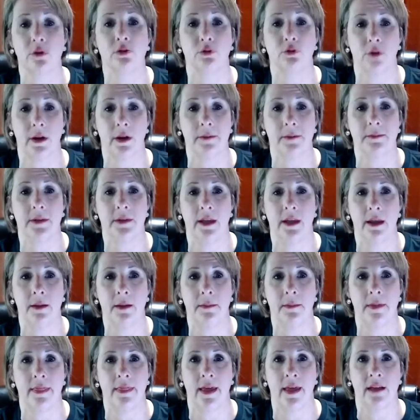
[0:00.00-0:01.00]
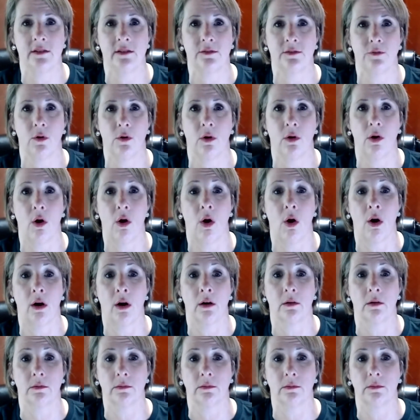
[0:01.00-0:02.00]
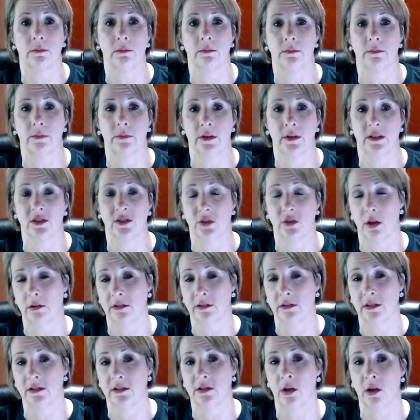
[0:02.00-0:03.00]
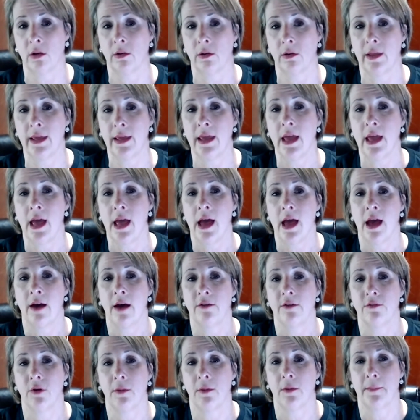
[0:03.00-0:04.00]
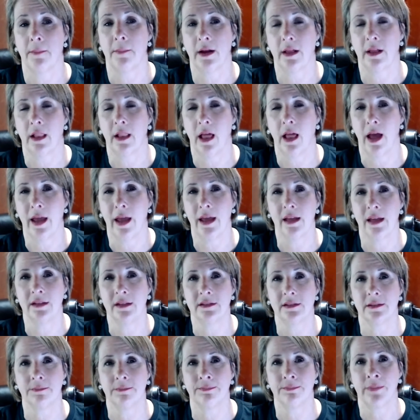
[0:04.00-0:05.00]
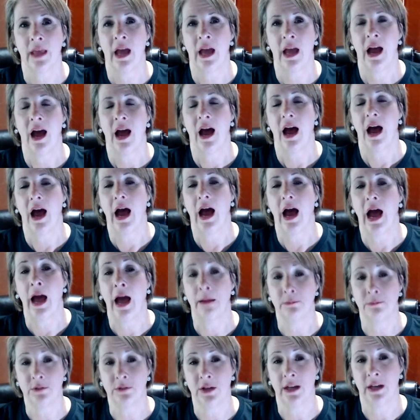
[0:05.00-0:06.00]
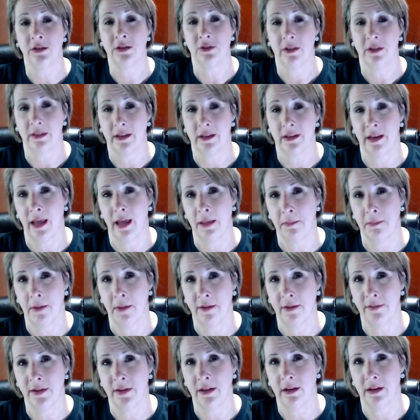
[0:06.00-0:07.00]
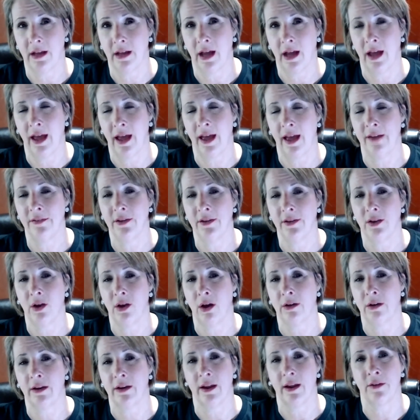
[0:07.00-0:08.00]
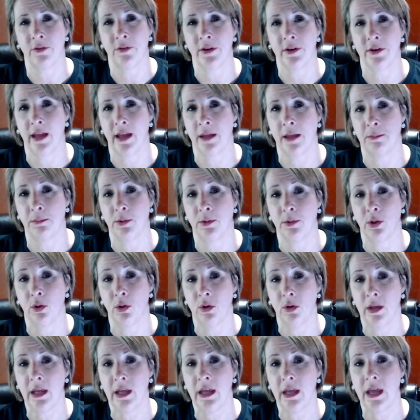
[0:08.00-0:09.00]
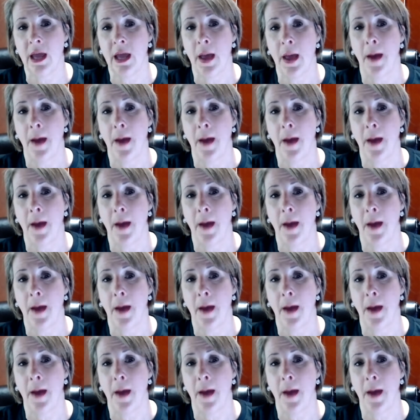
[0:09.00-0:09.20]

Dream Team, and that's for our consultants only. For my clients, I'm changing the name of it. I have it called Everyday Beauty,